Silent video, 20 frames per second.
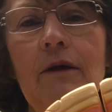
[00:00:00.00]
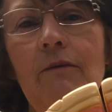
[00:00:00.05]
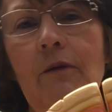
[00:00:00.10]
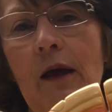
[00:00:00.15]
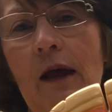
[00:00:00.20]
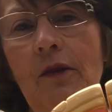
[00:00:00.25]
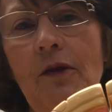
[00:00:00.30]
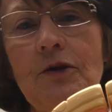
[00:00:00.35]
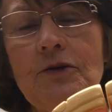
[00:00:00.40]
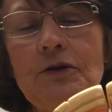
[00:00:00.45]

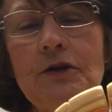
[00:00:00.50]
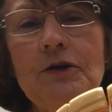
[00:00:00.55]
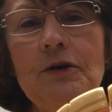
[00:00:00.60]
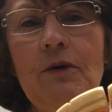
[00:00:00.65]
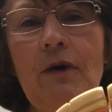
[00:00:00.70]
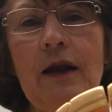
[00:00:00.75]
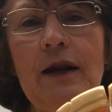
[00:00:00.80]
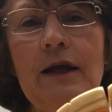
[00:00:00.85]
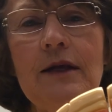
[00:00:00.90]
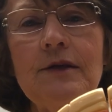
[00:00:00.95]
well, there's 2
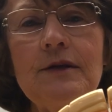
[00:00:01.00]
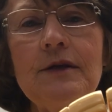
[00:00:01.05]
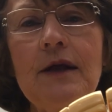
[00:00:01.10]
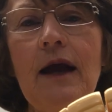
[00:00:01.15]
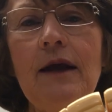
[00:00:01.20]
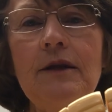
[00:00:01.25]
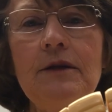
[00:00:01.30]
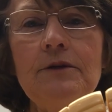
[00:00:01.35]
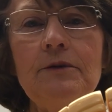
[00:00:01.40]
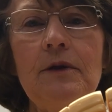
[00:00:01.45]
on each
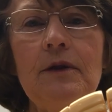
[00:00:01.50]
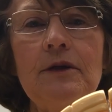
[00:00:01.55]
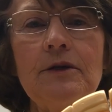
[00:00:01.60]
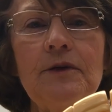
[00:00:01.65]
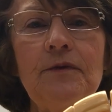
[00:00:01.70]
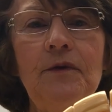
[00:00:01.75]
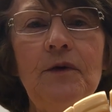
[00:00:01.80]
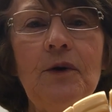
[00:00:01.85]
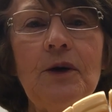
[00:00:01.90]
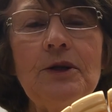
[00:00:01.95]
side, so there's
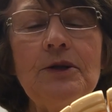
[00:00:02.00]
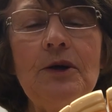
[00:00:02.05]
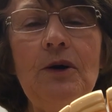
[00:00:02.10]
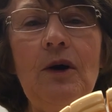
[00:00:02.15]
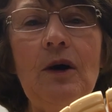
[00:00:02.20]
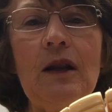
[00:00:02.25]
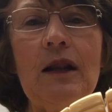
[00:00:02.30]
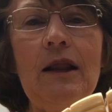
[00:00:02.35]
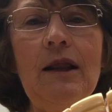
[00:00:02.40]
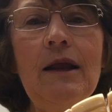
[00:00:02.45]
4
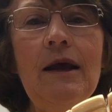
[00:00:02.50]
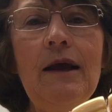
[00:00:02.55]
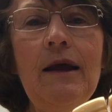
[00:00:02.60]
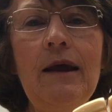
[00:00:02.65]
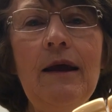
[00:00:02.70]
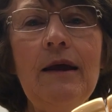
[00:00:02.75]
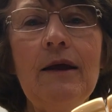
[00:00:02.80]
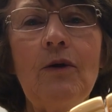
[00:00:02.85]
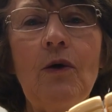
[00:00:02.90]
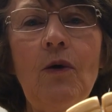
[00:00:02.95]
total.
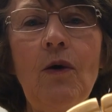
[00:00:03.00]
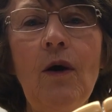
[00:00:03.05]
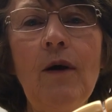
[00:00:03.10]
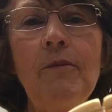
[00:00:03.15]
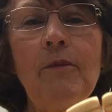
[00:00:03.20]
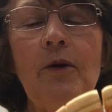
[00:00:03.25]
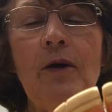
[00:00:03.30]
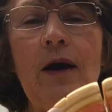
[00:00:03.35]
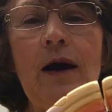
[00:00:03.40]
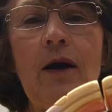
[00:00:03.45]

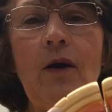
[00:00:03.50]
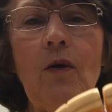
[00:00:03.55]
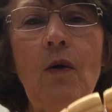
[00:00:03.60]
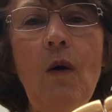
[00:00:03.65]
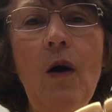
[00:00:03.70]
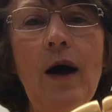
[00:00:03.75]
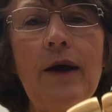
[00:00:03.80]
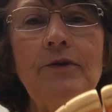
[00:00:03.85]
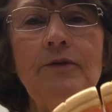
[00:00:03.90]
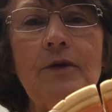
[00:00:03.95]
Corpora
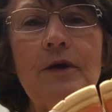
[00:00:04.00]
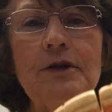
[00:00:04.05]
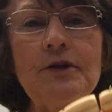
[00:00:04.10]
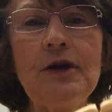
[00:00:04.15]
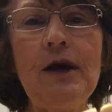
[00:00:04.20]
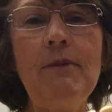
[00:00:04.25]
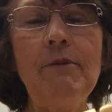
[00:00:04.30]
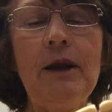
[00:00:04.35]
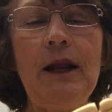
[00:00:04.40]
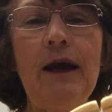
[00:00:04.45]

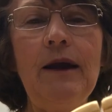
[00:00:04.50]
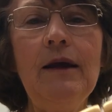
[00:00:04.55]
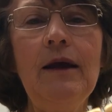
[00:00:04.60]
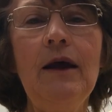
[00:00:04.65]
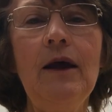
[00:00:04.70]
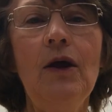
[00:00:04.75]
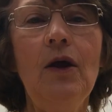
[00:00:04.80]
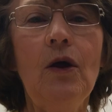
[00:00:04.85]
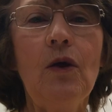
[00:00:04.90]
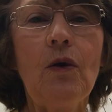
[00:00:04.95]
quadragemina.
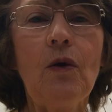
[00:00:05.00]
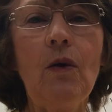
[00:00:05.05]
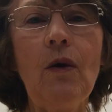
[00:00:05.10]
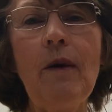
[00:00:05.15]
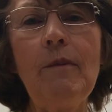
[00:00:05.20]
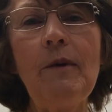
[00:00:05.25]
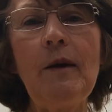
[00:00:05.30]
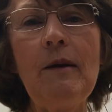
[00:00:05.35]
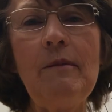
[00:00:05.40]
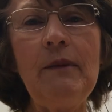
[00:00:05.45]

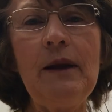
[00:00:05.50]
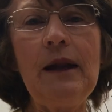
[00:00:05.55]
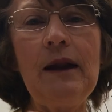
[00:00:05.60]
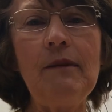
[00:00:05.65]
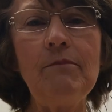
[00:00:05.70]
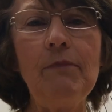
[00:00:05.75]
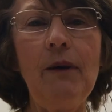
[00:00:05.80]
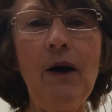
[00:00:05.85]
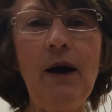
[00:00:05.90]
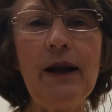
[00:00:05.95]
Corpora
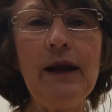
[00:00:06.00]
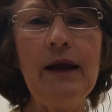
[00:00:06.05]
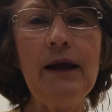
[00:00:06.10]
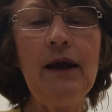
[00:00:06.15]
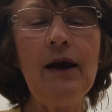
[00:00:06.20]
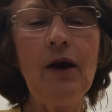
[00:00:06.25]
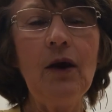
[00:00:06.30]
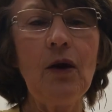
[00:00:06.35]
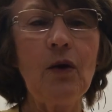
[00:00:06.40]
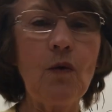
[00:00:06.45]
meaning body,
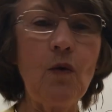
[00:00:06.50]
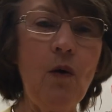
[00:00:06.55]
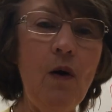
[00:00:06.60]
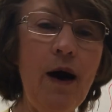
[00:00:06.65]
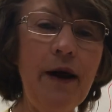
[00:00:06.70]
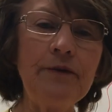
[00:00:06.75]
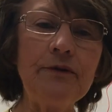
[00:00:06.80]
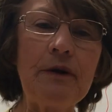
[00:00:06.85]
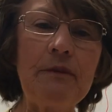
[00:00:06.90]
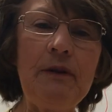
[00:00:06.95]

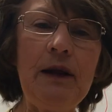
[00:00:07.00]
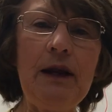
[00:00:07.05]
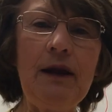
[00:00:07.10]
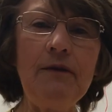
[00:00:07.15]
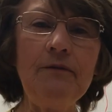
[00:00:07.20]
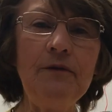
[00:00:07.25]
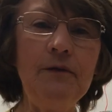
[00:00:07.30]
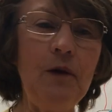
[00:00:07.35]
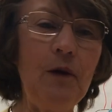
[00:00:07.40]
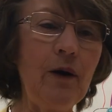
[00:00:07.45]
quadra meaning
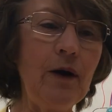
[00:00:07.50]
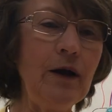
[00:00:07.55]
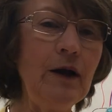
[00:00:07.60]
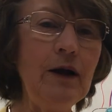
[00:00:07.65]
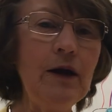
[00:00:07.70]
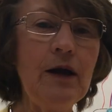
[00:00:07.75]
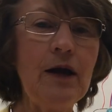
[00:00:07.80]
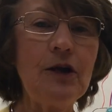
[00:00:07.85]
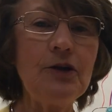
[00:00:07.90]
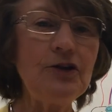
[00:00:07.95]
4,
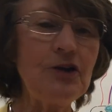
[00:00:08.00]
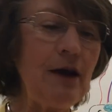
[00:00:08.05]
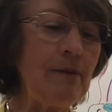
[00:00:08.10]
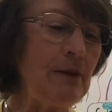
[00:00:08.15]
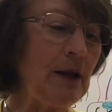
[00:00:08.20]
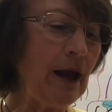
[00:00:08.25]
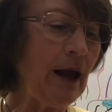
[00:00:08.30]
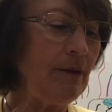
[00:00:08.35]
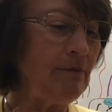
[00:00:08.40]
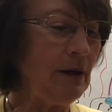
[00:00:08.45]

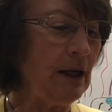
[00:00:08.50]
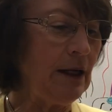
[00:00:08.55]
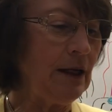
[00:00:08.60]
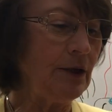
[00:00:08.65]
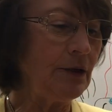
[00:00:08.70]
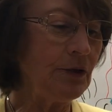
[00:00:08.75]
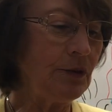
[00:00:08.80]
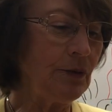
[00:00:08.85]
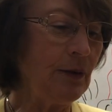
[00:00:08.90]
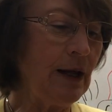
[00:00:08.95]
Gemini meaning
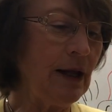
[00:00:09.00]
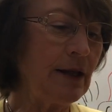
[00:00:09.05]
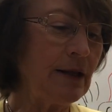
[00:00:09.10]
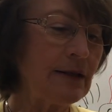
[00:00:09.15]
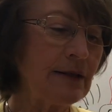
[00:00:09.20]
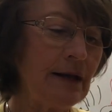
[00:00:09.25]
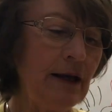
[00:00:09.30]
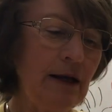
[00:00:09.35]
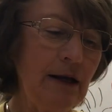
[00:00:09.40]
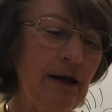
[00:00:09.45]

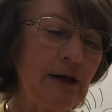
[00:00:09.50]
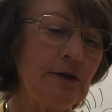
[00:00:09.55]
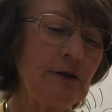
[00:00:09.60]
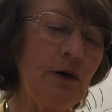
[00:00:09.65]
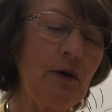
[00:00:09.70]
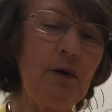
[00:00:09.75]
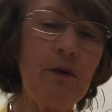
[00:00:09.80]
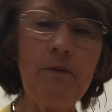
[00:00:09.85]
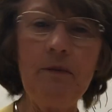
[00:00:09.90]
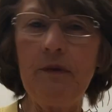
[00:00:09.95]
twins,
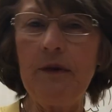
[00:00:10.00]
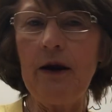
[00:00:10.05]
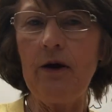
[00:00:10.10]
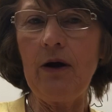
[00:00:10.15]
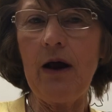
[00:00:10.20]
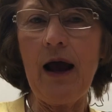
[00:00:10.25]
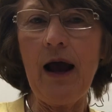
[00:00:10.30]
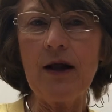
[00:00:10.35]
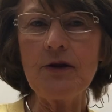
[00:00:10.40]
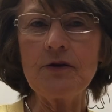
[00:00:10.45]
so
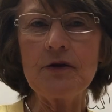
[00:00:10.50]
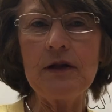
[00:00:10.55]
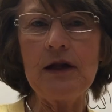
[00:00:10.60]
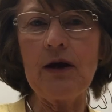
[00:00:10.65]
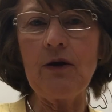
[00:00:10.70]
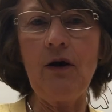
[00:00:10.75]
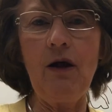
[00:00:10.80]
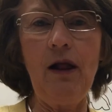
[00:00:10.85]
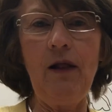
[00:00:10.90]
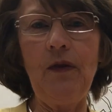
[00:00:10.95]
they're actually
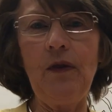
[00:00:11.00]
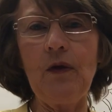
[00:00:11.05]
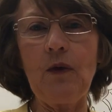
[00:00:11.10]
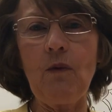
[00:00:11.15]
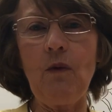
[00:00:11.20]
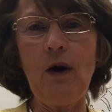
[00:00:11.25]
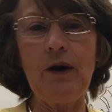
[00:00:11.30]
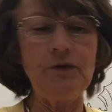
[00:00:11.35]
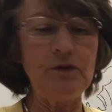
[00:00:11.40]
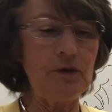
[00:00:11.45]
called the
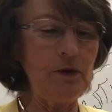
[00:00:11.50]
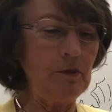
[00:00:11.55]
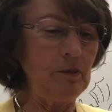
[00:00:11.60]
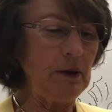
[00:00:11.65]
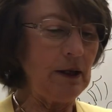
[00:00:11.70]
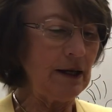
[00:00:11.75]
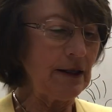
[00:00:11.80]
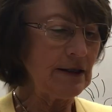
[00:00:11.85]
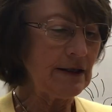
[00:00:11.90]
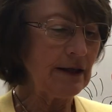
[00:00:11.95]

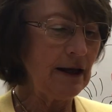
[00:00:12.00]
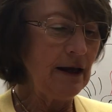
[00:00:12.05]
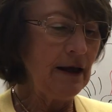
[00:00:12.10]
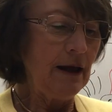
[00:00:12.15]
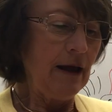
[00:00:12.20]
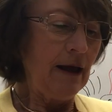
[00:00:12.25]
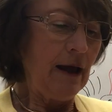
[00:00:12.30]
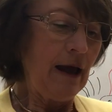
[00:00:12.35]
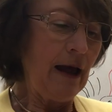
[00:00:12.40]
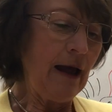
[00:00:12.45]
quadruplets.
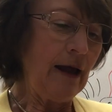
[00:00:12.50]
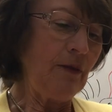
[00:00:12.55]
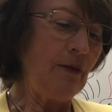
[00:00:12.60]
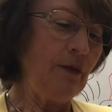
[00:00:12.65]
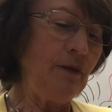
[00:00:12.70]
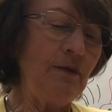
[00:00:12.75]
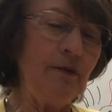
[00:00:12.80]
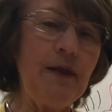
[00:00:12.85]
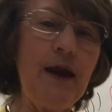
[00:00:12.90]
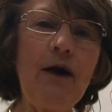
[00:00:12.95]
And
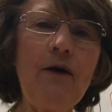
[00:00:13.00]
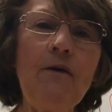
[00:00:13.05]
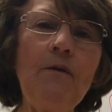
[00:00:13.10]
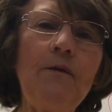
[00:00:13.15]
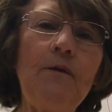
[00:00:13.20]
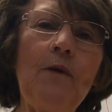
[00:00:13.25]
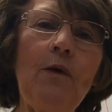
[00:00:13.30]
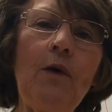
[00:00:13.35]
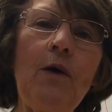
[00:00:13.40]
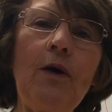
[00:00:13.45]

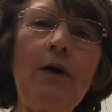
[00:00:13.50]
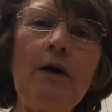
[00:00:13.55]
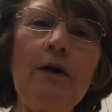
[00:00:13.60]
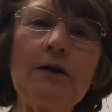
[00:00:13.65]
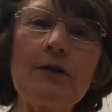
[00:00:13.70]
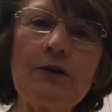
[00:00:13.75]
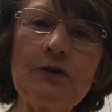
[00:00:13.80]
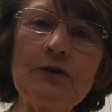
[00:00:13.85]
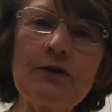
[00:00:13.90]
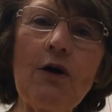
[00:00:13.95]
therefore,
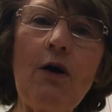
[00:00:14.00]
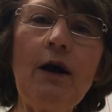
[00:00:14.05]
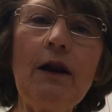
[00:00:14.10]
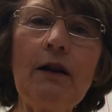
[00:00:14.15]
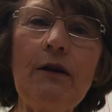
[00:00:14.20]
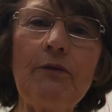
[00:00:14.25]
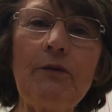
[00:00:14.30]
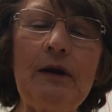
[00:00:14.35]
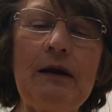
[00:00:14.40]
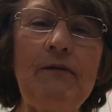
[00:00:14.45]

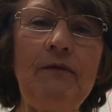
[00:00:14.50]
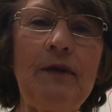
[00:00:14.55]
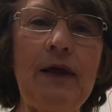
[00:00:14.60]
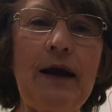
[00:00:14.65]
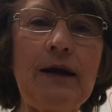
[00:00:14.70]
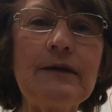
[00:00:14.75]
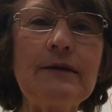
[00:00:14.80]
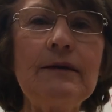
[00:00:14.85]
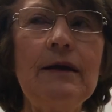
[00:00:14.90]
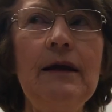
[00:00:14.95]
startle
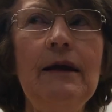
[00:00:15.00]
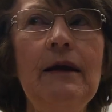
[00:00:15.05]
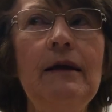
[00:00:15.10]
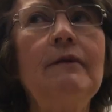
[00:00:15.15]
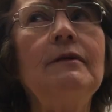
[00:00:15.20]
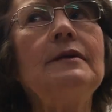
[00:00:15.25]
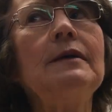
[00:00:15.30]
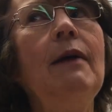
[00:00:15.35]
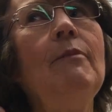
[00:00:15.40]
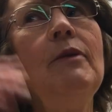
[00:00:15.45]
reflex.
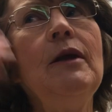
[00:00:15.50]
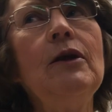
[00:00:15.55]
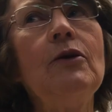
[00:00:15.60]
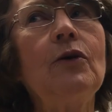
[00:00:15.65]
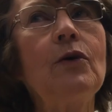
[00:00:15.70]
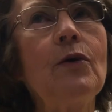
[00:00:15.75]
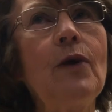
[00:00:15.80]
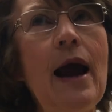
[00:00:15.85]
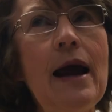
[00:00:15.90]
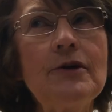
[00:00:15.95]
If something
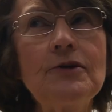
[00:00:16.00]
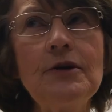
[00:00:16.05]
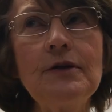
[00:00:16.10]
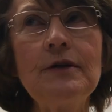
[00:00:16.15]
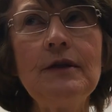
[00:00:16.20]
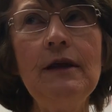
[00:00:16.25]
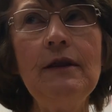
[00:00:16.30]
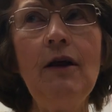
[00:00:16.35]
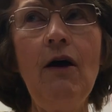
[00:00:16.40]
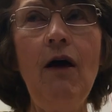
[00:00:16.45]
crashes
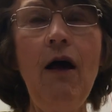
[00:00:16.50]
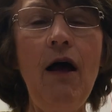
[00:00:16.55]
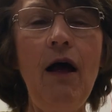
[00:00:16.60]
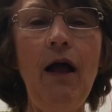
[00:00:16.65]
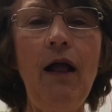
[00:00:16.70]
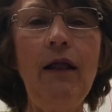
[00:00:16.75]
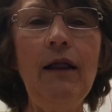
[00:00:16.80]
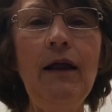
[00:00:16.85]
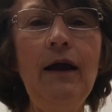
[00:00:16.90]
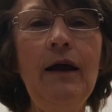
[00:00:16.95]
in the
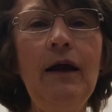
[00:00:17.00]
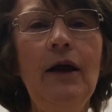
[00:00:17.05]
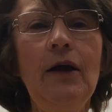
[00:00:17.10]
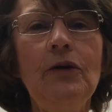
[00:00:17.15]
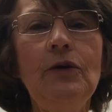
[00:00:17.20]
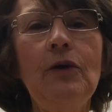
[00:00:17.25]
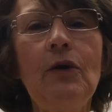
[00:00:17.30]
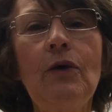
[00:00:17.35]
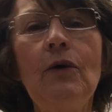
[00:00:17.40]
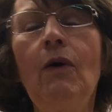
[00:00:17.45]
hall,
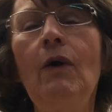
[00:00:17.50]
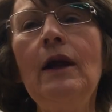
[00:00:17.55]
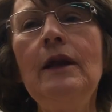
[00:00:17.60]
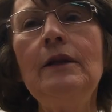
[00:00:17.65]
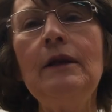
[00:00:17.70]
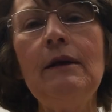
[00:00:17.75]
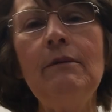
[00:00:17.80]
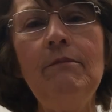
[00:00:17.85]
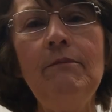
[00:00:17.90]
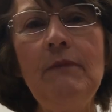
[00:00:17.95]
you're going
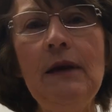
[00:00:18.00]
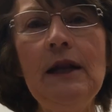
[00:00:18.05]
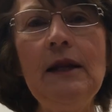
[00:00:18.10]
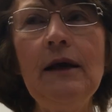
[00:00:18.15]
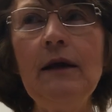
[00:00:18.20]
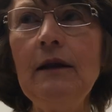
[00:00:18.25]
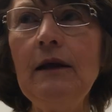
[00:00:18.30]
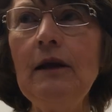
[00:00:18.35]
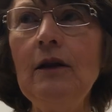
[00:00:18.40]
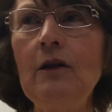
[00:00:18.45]
to
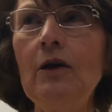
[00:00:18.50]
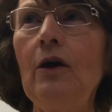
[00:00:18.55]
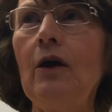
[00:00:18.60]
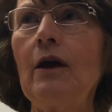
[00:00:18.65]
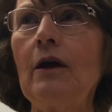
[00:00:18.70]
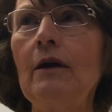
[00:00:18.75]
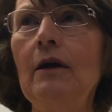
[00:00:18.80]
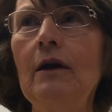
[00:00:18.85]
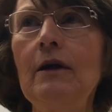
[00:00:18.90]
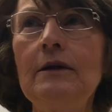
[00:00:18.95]
immediately
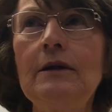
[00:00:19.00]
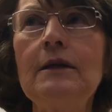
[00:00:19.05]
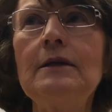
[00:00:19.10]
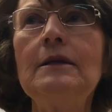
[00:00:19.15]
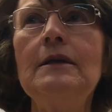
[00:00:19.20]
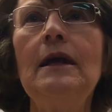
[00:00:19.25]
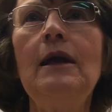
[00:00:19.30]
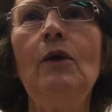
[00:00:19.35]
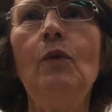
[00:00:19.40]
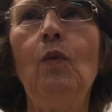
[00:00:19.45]
look to
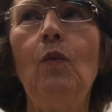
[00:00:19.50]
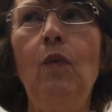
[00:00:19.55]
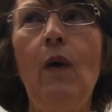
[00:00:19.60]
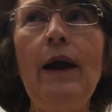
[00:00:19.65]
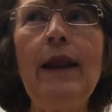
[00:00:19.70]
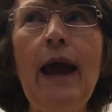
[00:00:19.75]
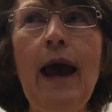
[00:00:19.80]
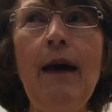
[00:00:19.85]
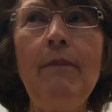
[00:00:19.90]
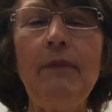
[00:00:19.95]
see
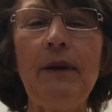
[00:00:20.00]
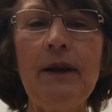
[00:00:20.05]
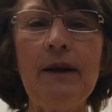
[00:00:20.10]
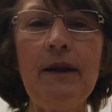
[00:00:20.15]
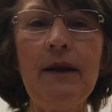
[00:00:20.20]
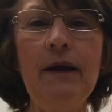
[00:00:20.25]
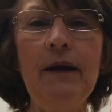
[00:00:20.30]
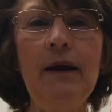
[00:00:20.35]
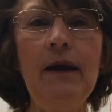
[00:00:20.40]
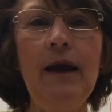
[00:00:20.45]
what happened.
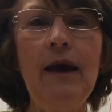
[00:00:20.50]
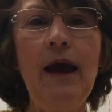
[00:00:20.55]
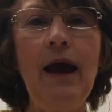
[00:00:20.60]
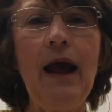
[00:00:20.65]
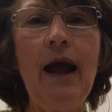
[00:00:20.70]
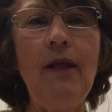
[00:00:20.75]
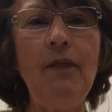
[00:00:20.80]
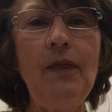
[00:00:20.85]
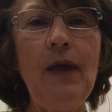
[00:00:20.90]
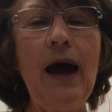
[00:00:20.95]

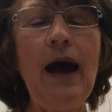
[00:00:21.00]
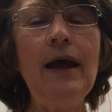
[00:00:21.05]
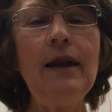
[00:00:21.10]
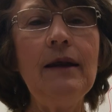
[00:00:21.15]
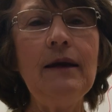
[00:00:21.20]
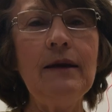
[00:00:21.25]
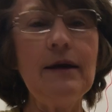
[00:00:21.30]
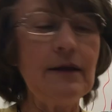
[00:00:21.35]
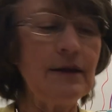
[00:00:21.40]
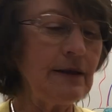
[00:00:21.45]
And that
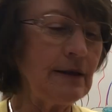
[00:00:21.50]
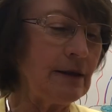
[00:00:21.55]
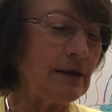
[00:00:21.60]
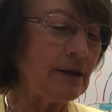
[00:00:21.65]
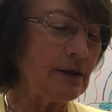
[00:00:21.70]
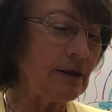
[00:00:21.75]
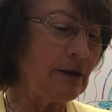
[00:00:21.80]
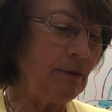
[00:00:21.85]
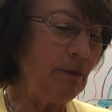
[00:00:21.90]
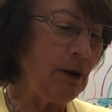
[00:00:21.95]
is the
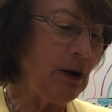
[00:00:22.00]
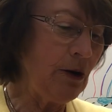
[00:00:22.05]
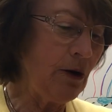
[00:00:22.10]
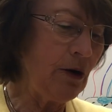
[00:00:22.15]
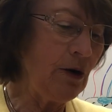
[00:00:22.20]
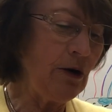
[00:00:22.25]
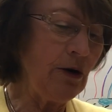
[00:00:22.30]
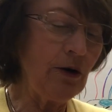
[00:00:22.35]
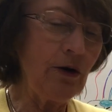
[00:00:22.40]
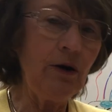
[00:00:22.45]

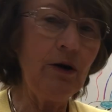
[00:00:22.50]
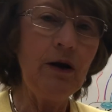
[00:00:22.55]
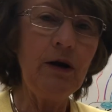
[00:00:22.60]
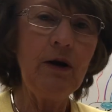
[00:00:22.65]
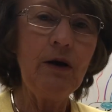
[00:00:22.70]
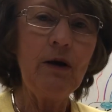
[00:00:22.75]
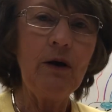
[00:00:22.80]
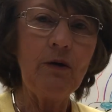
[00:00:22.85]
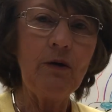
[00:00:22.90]
superior